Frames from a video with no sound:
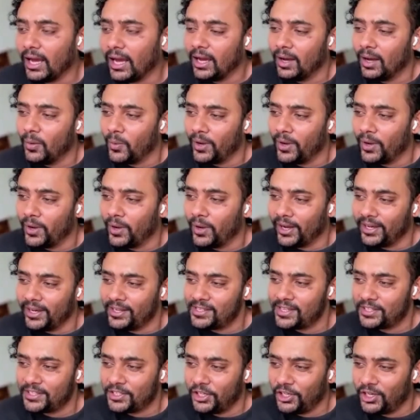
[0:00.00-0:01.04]
When I
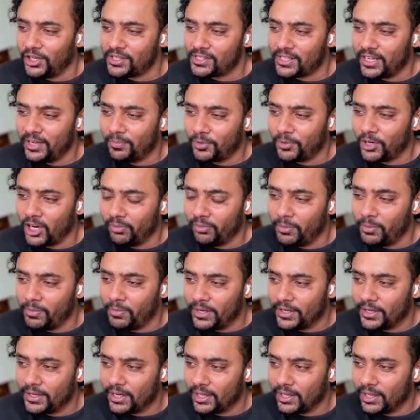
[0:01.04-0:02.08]
said chaos, I probably
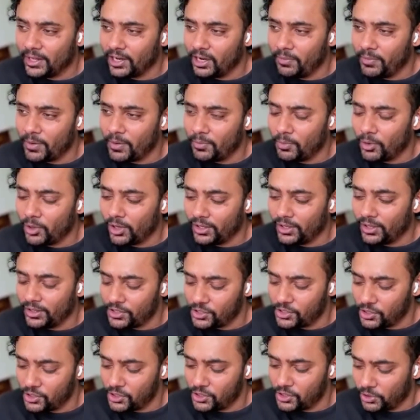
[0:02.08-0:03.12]
meant it a little bit more on the
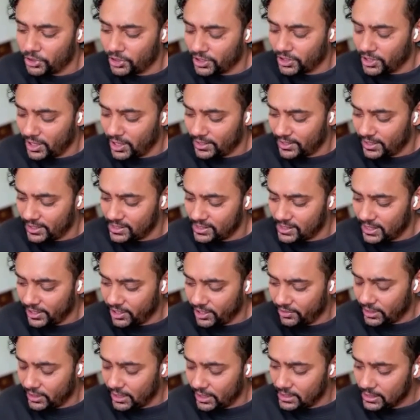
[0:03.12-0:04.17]
social context side of
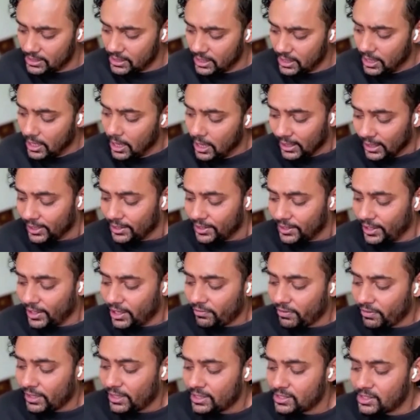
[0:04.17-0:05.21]
things.
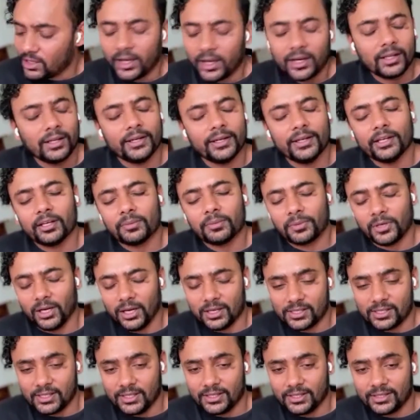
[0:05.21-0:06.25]
Creativity is not a linear
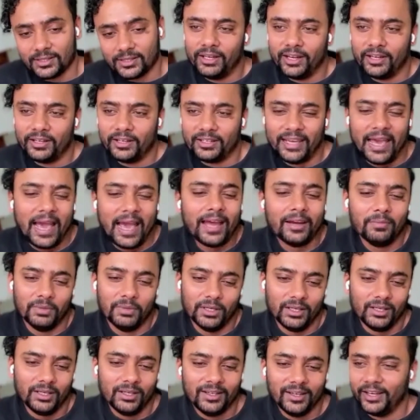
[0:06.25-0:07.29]
process. It can
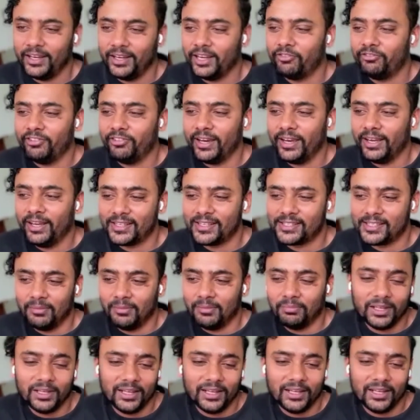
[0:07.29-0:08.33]
be in a very
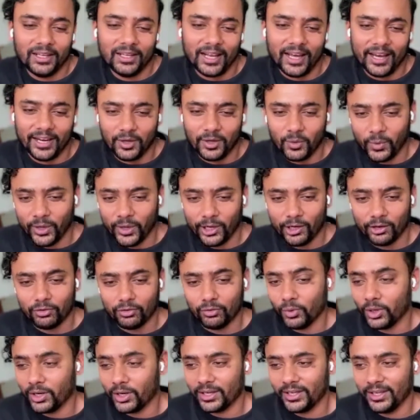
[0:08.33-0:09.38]
assembly line way of
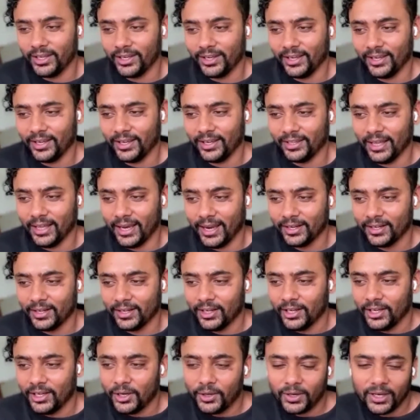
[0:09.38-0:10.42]
working, in that,
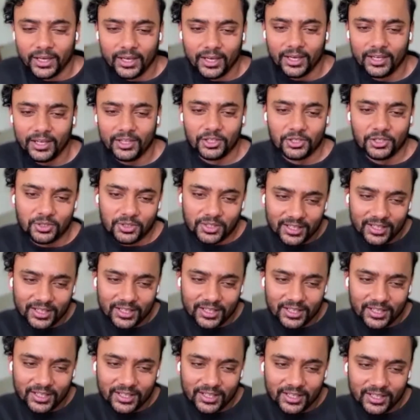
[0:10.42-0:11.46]
okay, you do
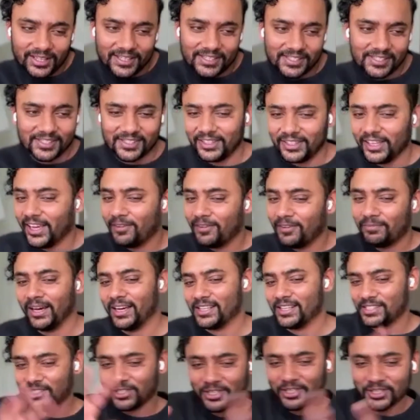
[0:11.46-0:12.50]
this, then pass it on
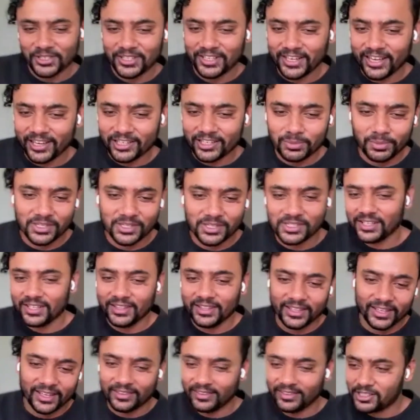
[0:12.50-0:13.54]
to the next person.
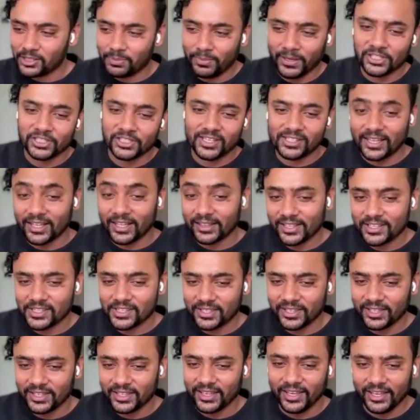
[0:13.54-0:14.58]
They're the specialist at this
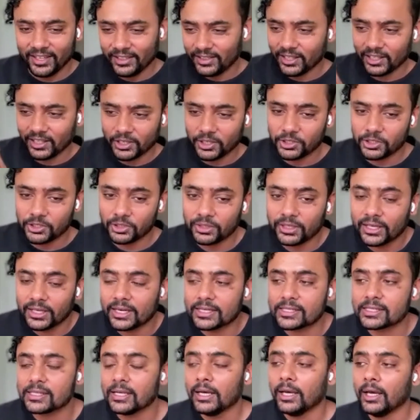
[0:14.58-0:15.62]
thing. They'll go do
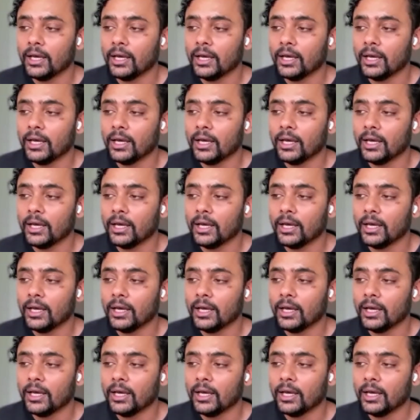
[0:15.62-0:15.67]
this.